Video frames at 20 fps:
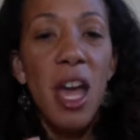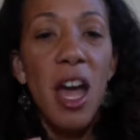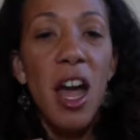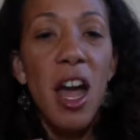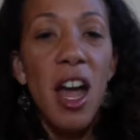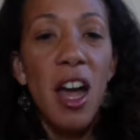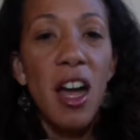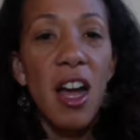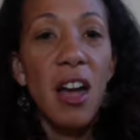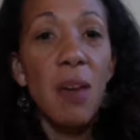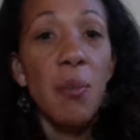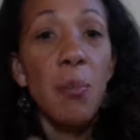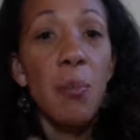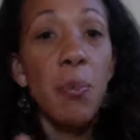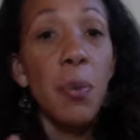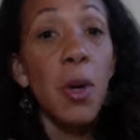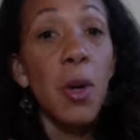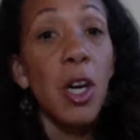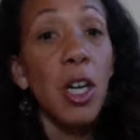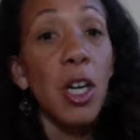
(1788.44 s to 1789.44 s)
a
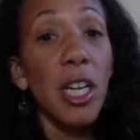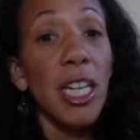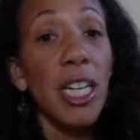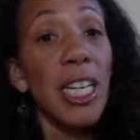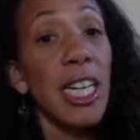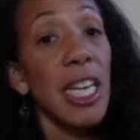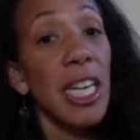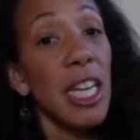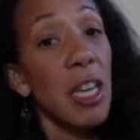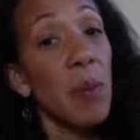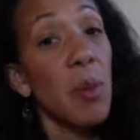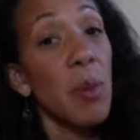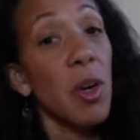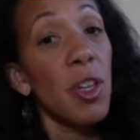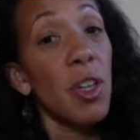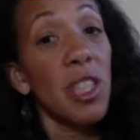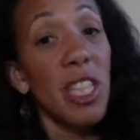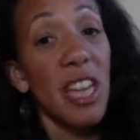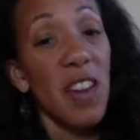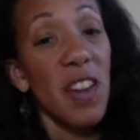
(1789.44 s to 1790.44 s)
book, an ebook
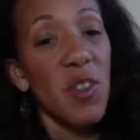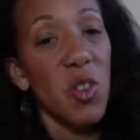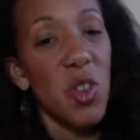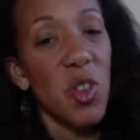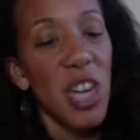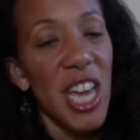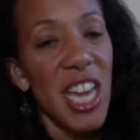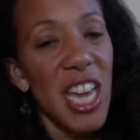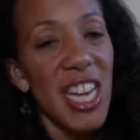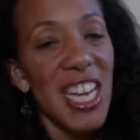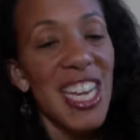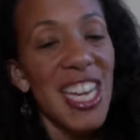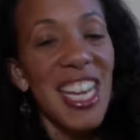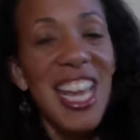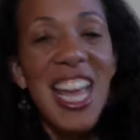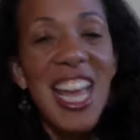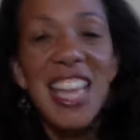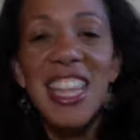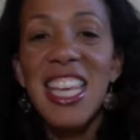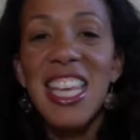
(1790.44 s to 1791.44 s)
that I've created
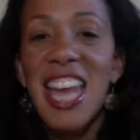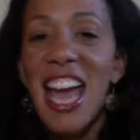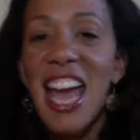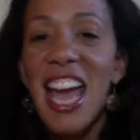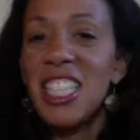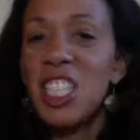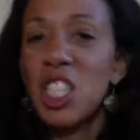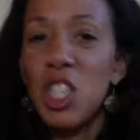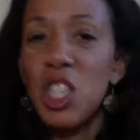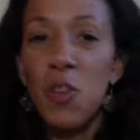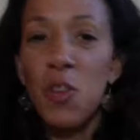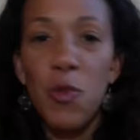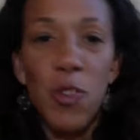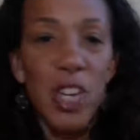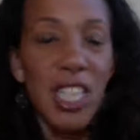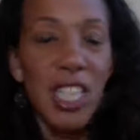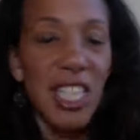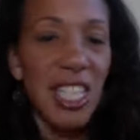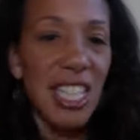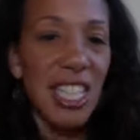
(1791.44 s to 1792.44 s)
that has
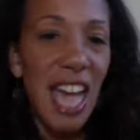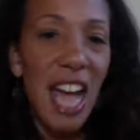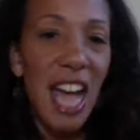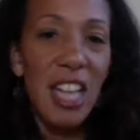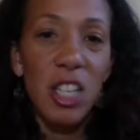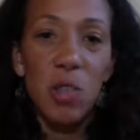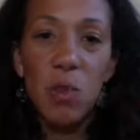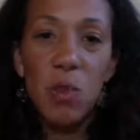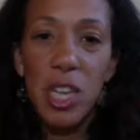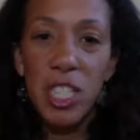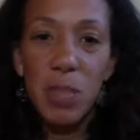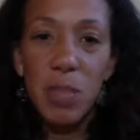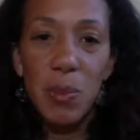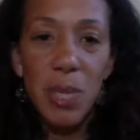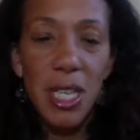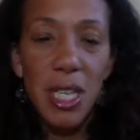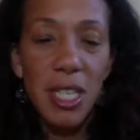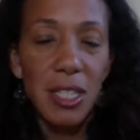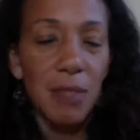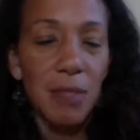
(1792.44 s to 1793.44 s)
different salad
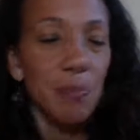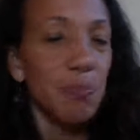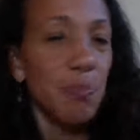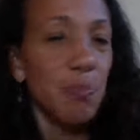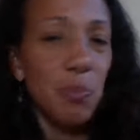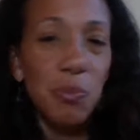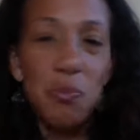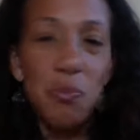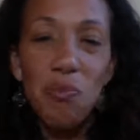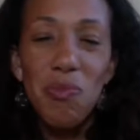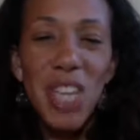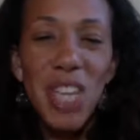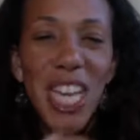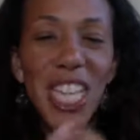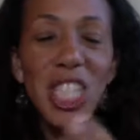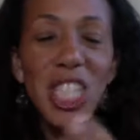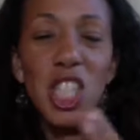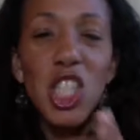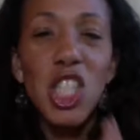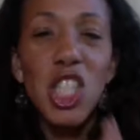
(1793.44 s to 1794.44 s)
recipes.
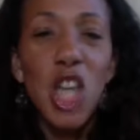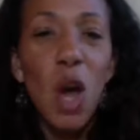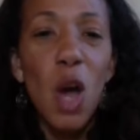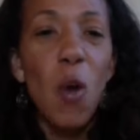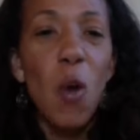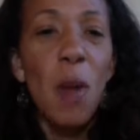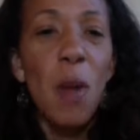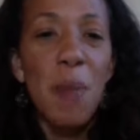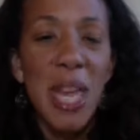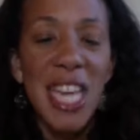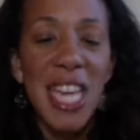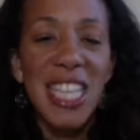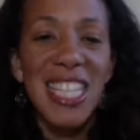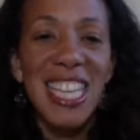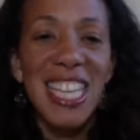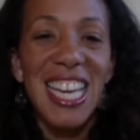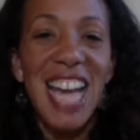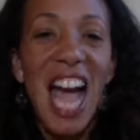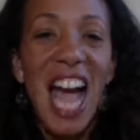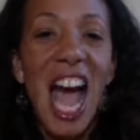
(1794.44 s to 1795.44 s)
It's so
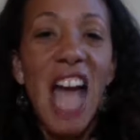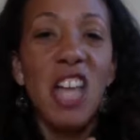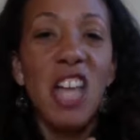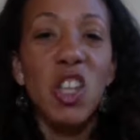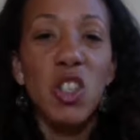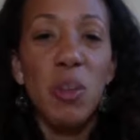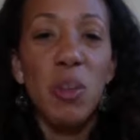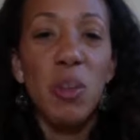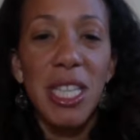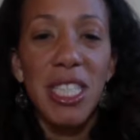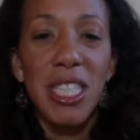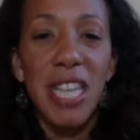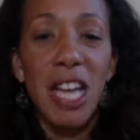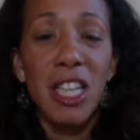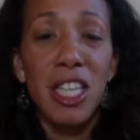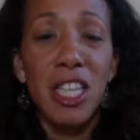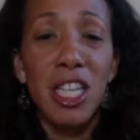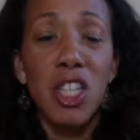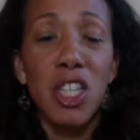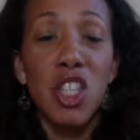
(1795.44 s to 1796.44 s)
amazing. I learned about
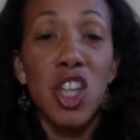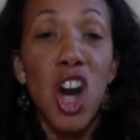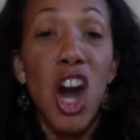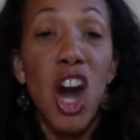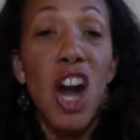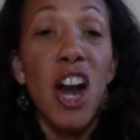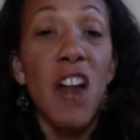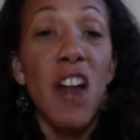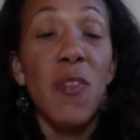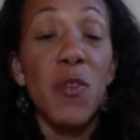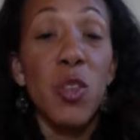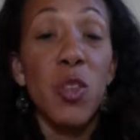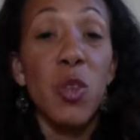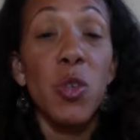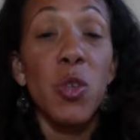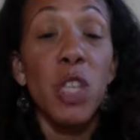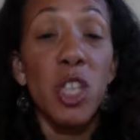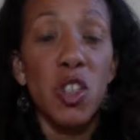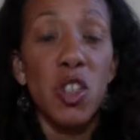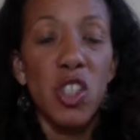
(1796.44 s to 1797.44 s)
salad in a jar a few
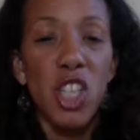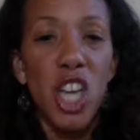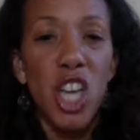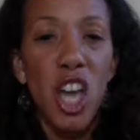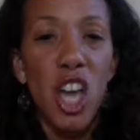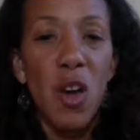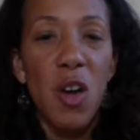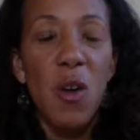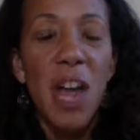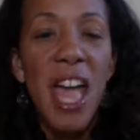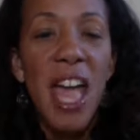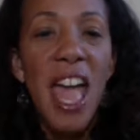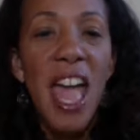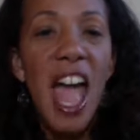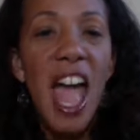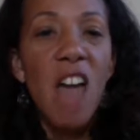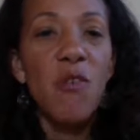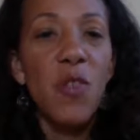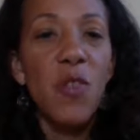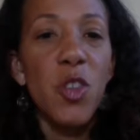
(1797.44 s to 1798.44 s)
years ago.
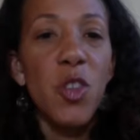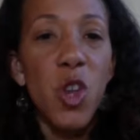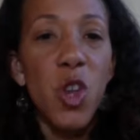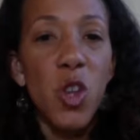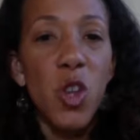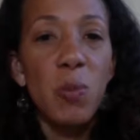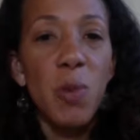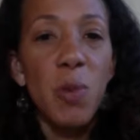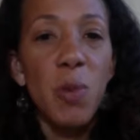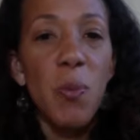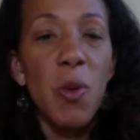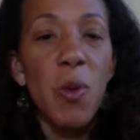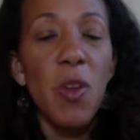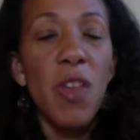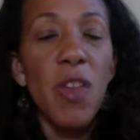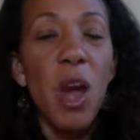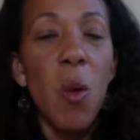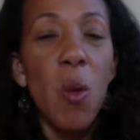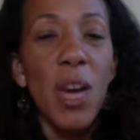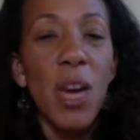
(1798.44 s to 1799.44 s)
And for those people
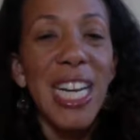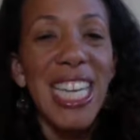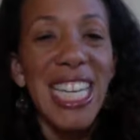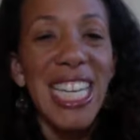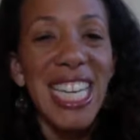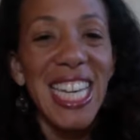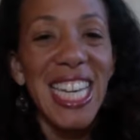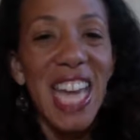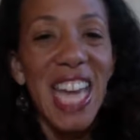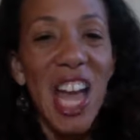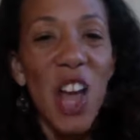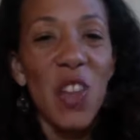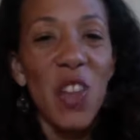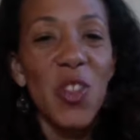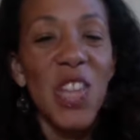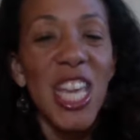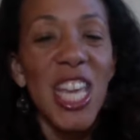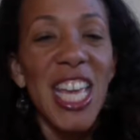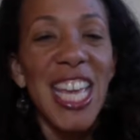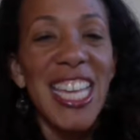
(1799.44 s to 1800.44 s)
that want to eat
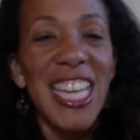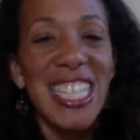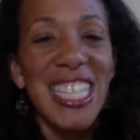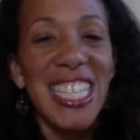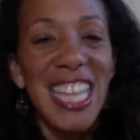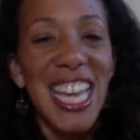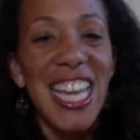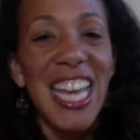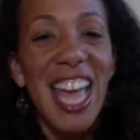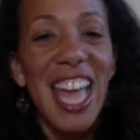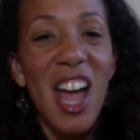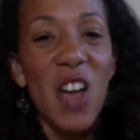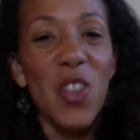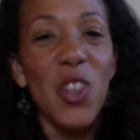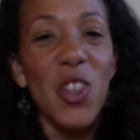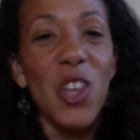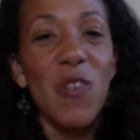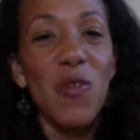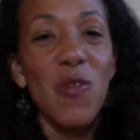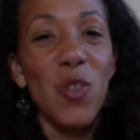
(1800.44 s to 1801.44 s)
healthy and take
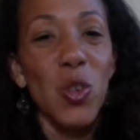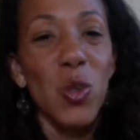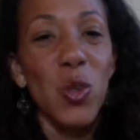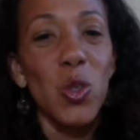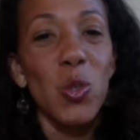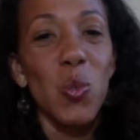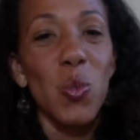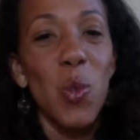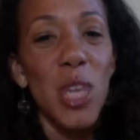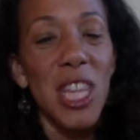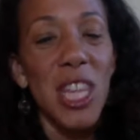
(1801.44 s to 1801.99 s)
healthy foods with